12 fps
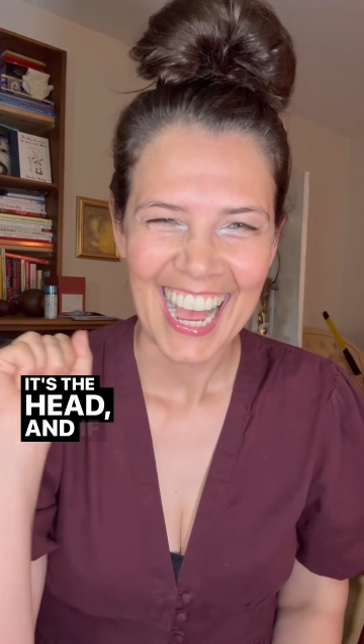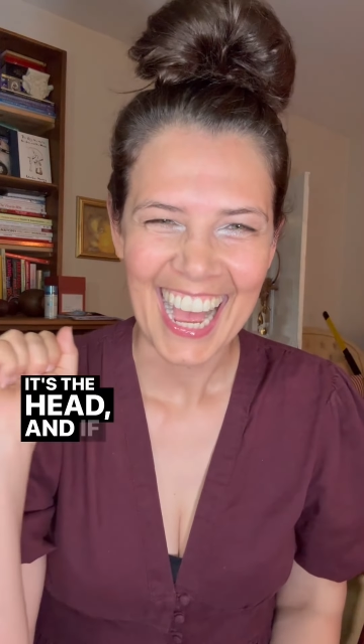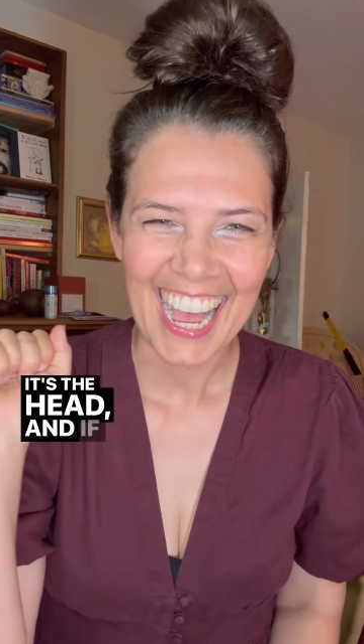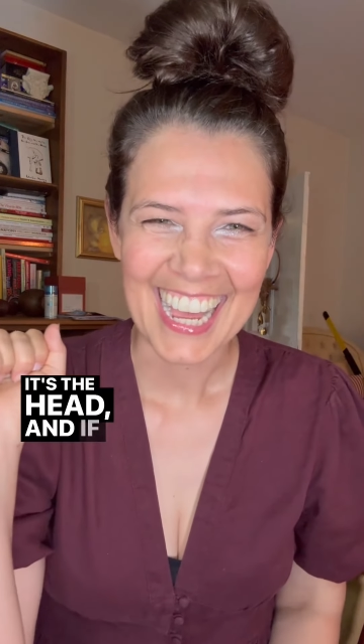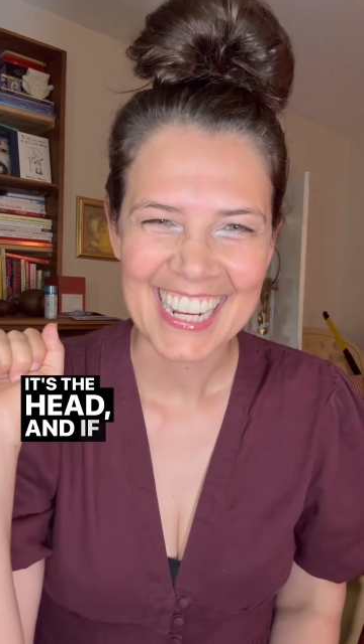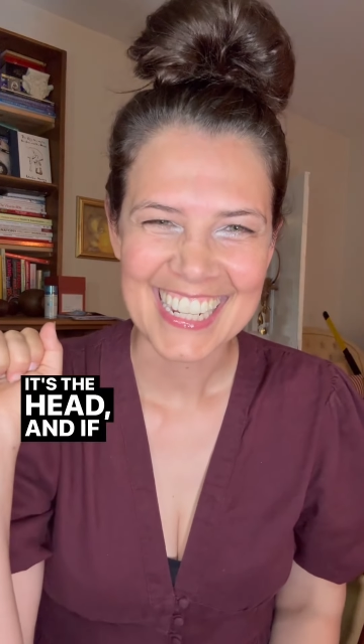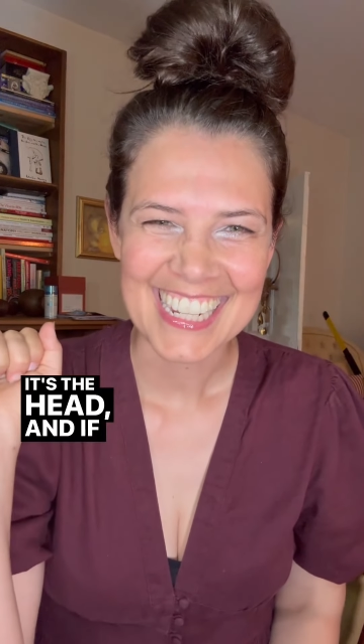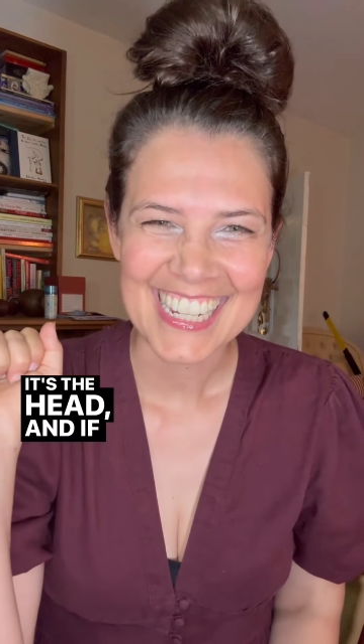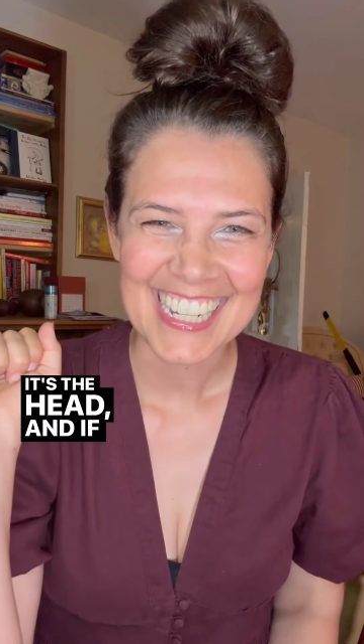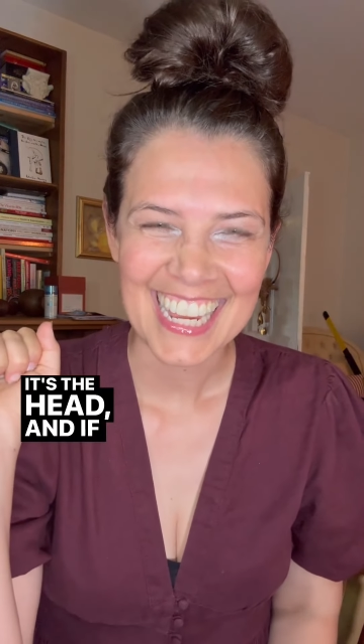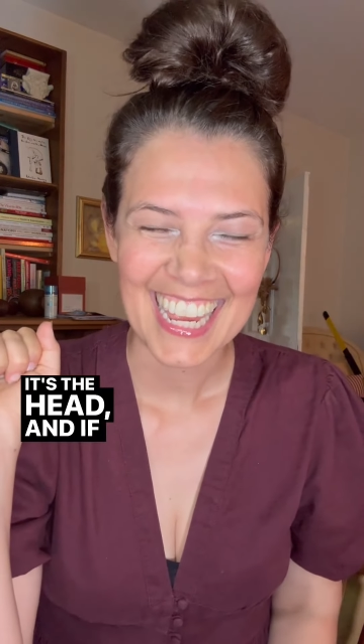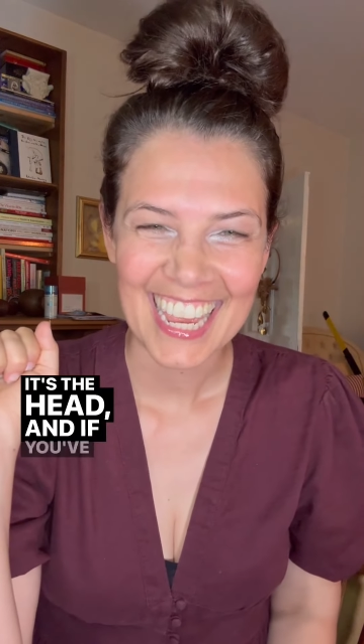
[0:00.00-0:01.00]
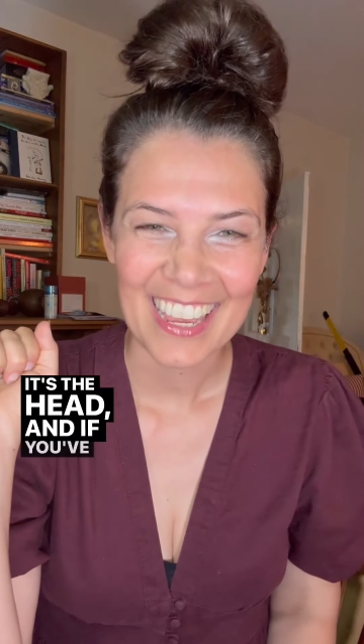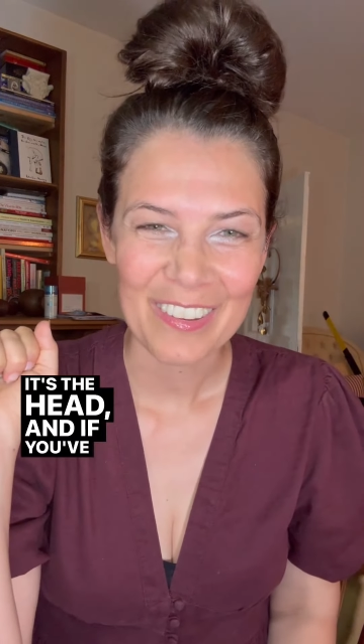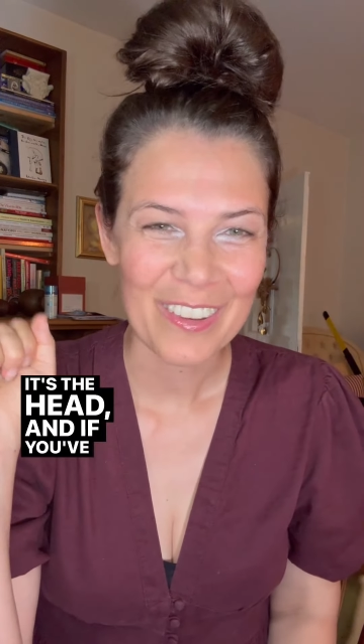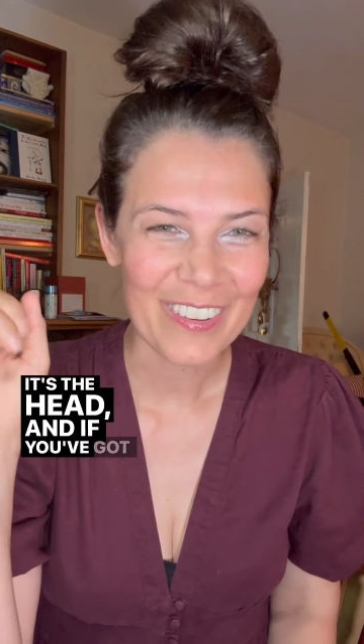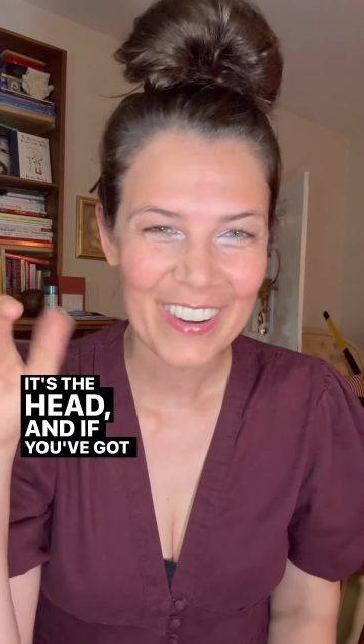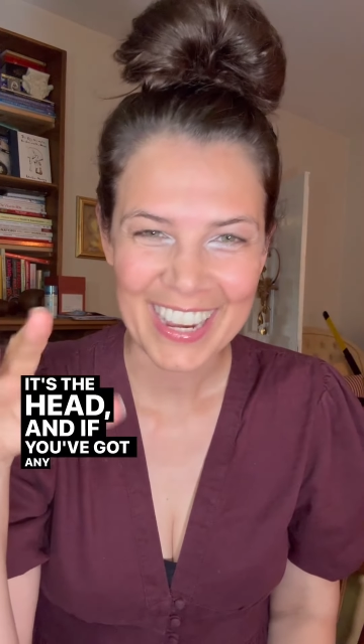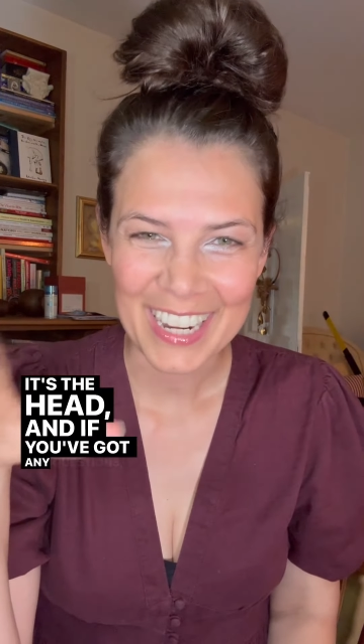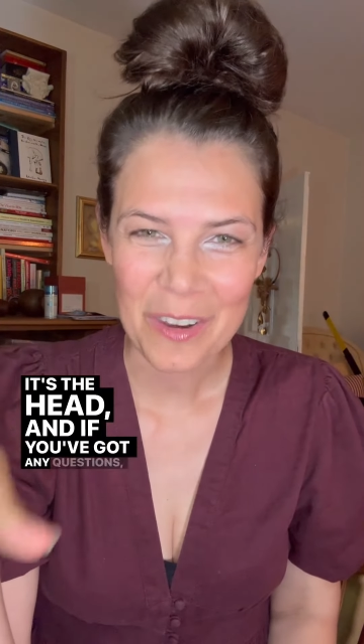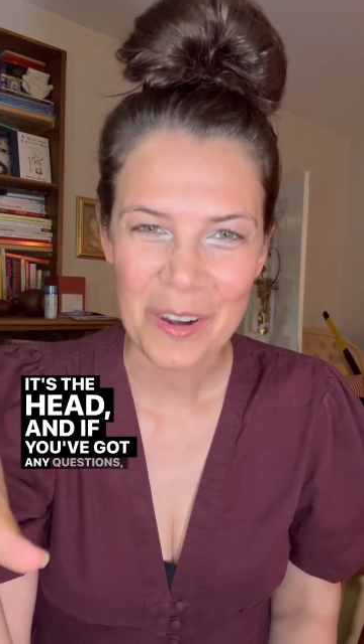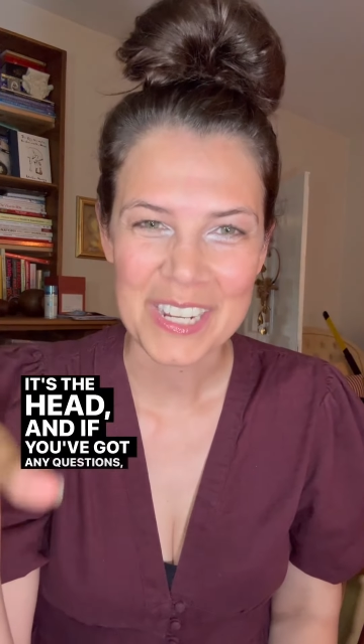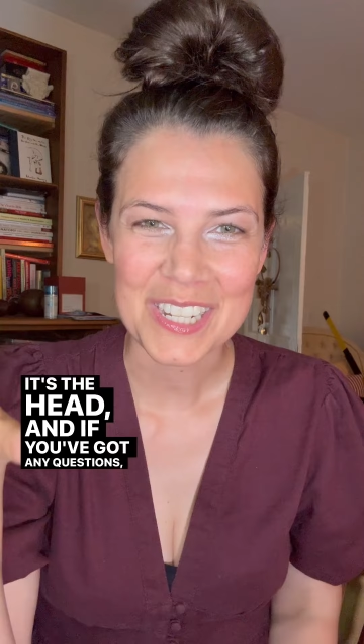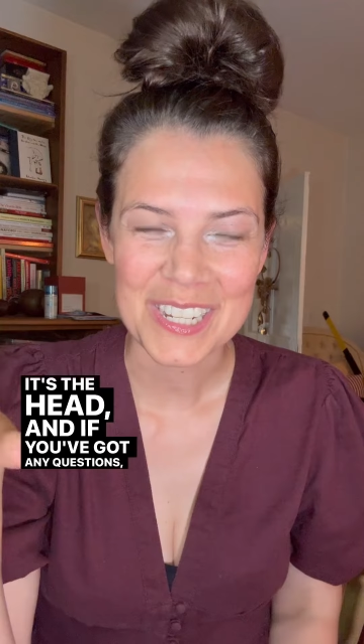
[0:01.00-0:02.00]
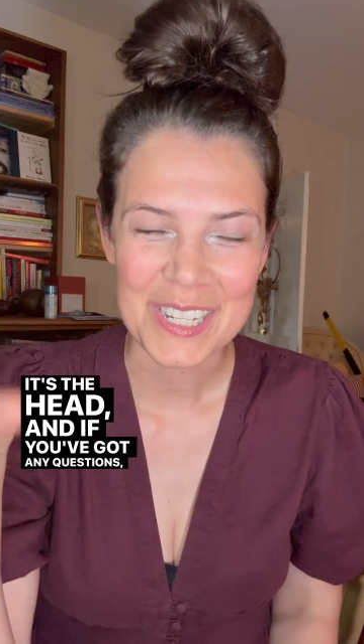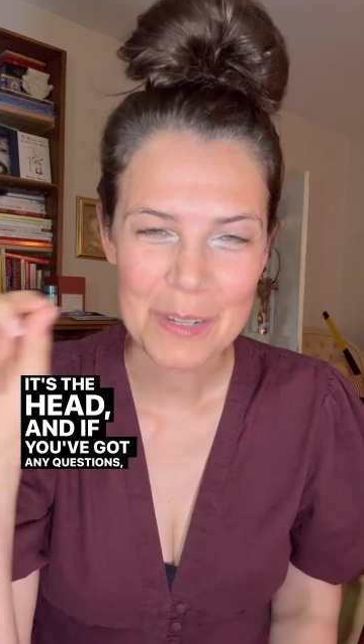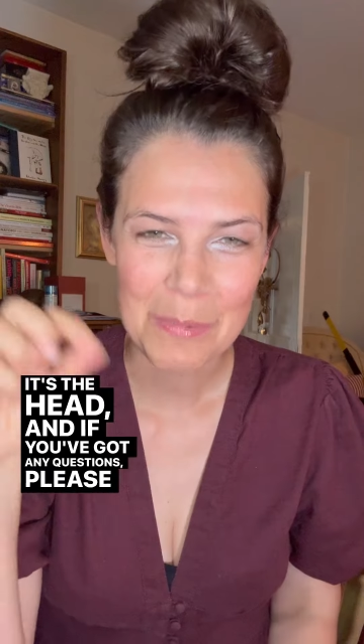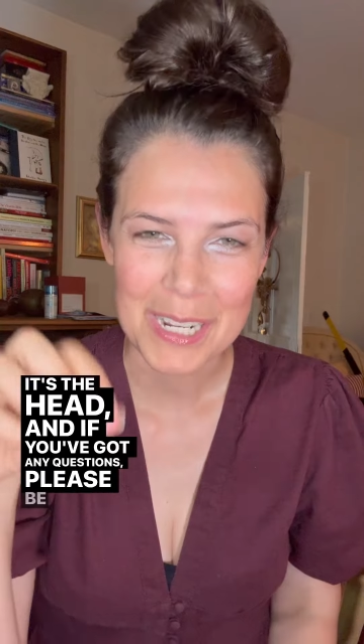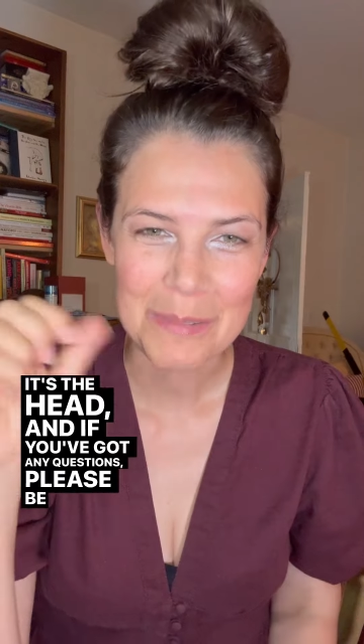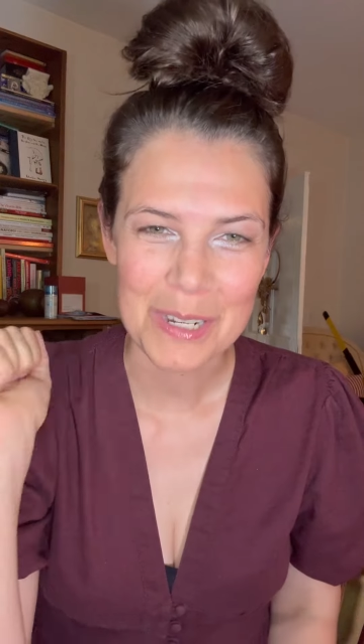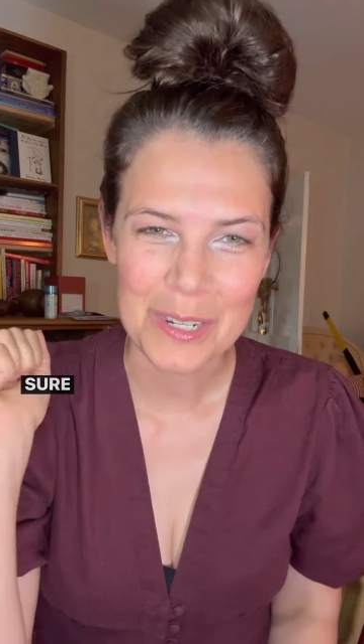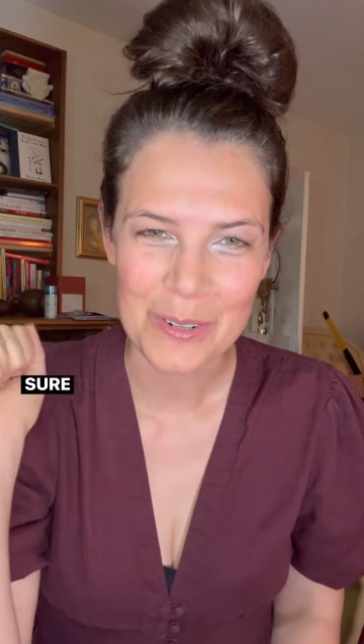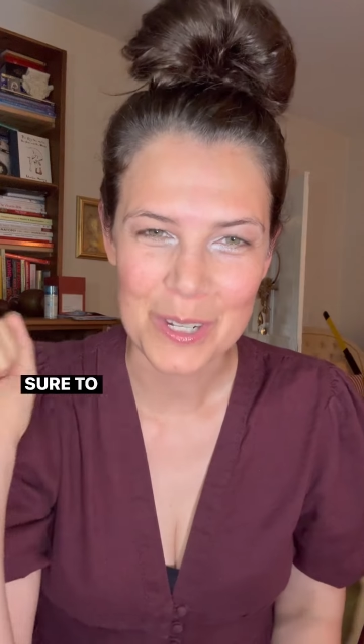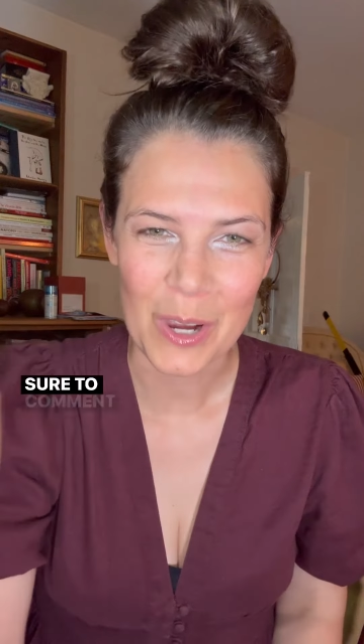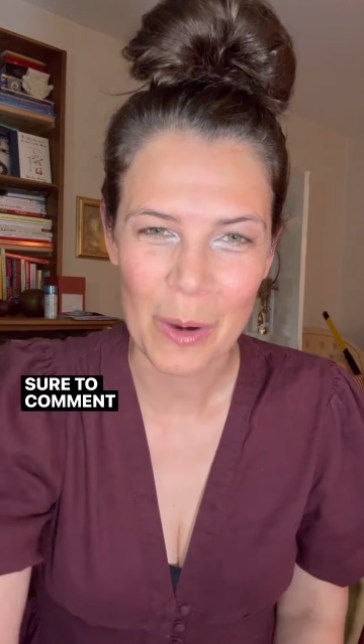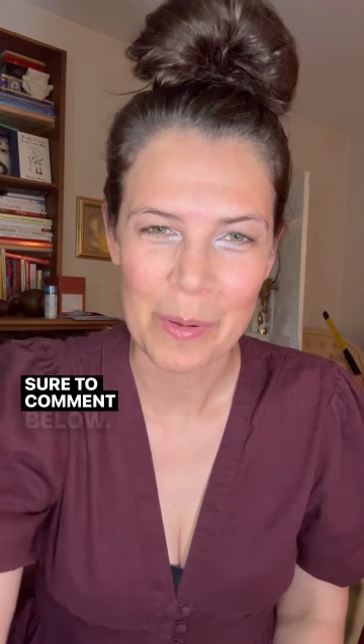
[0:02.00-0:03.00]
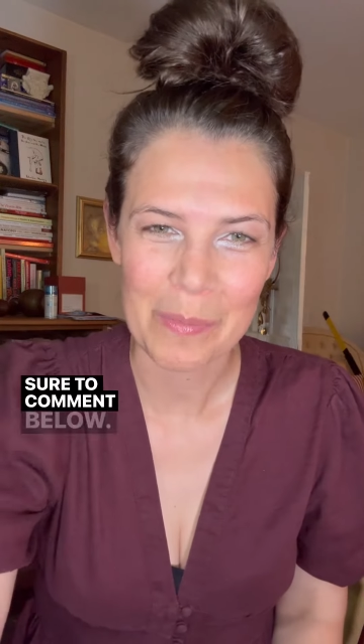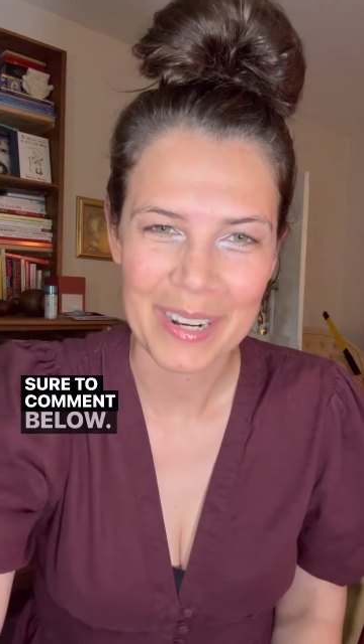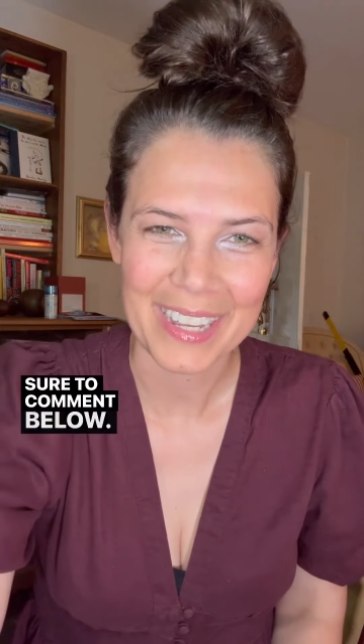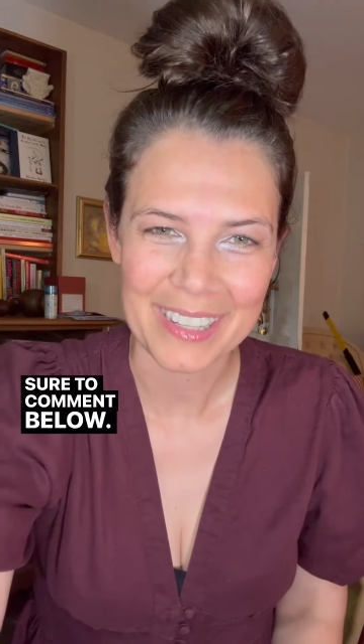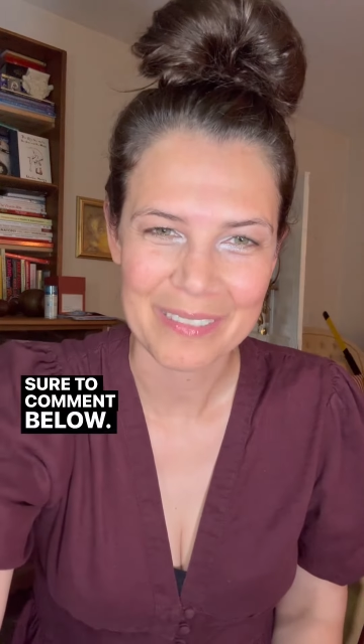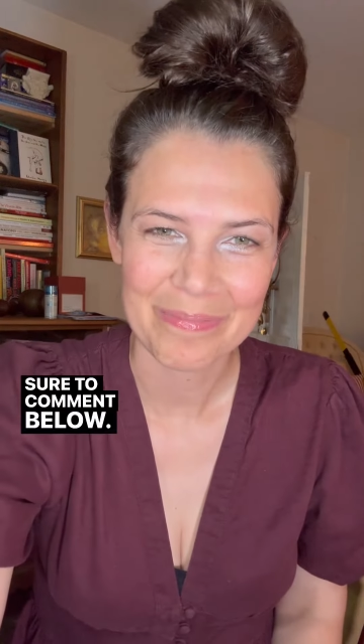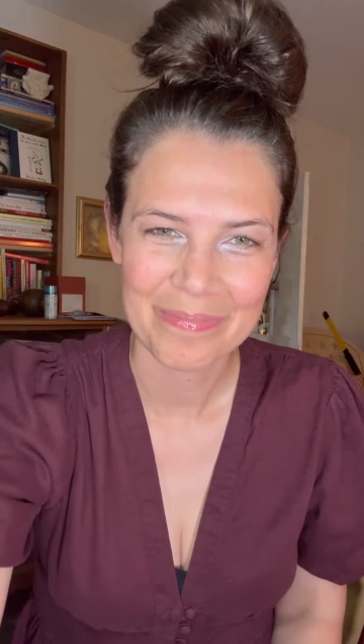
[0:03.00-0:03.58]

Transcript: And if you've got any questions, please be sure to comment below.